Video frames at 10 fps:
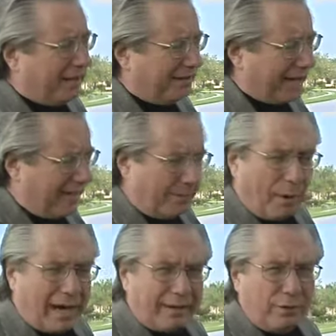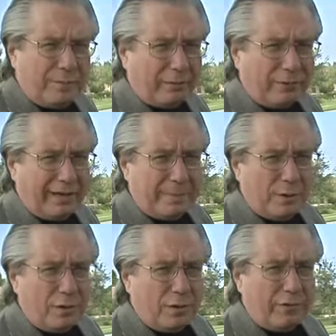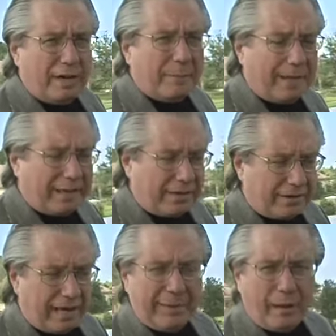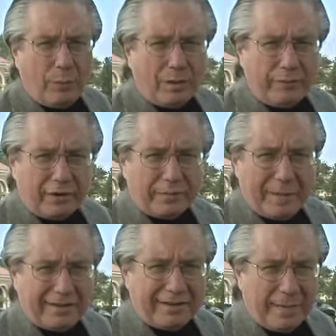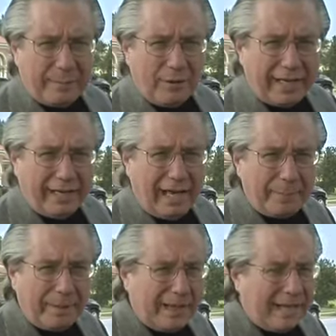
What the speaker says: Say the bride and groom didn't really move, but it just gave me that wonderful expanse of them looking up,